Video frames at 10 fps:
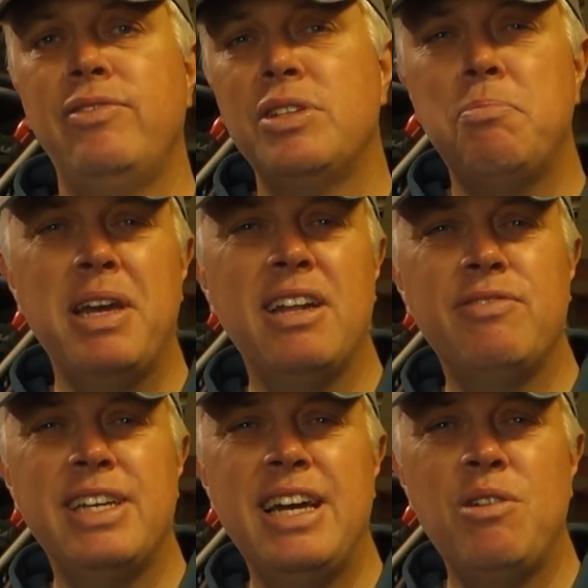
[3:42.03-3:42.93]
If it's a big
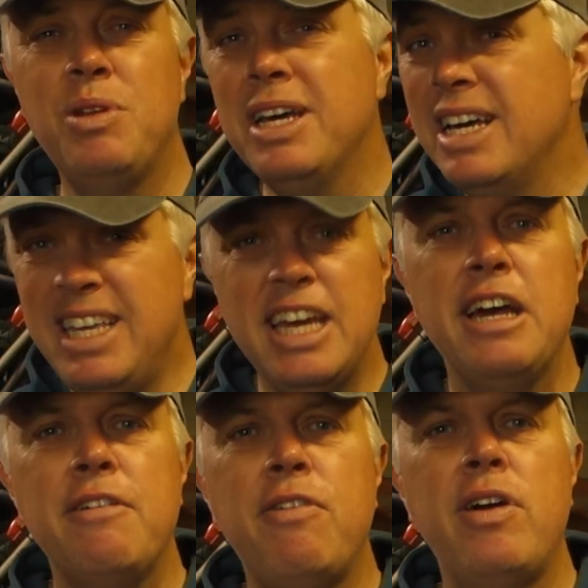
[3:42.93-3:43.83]
enough town, you're
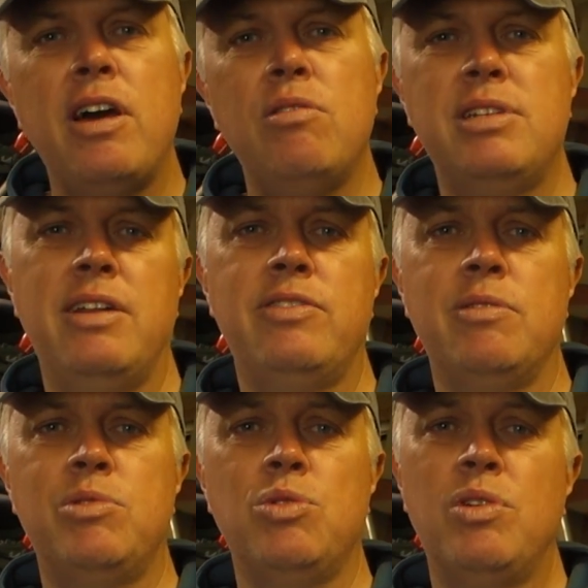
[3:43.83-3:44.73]
going to find a hotel of
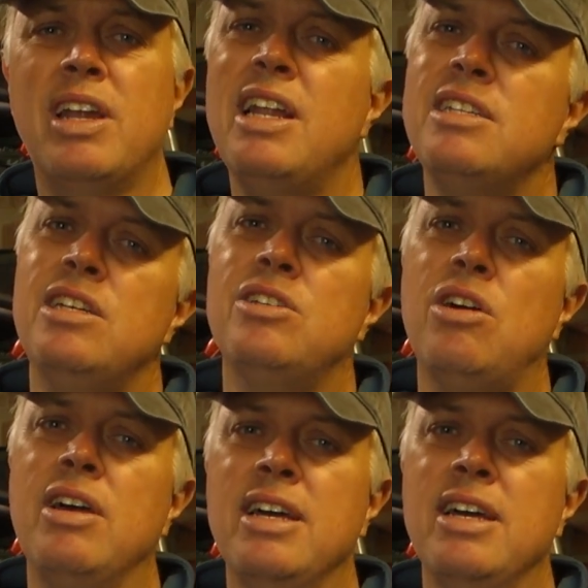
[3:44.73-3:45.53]
some sort. And unless it's